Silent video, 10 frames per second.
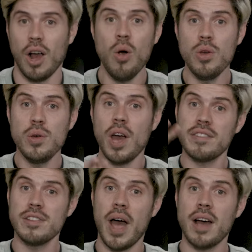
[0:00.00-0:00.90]
Oh, you
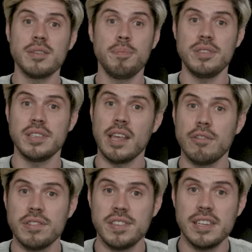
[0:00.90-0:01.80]
guys know how to put
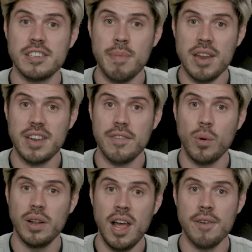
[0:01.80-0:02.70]
together a signature match that
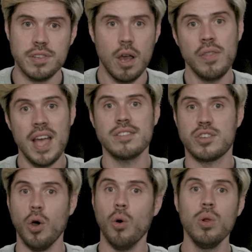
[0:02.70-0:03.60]
everyone loves. Oh, that's
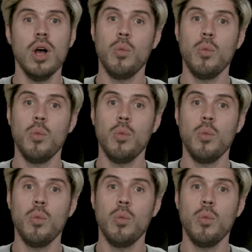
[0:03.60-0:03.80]
cool.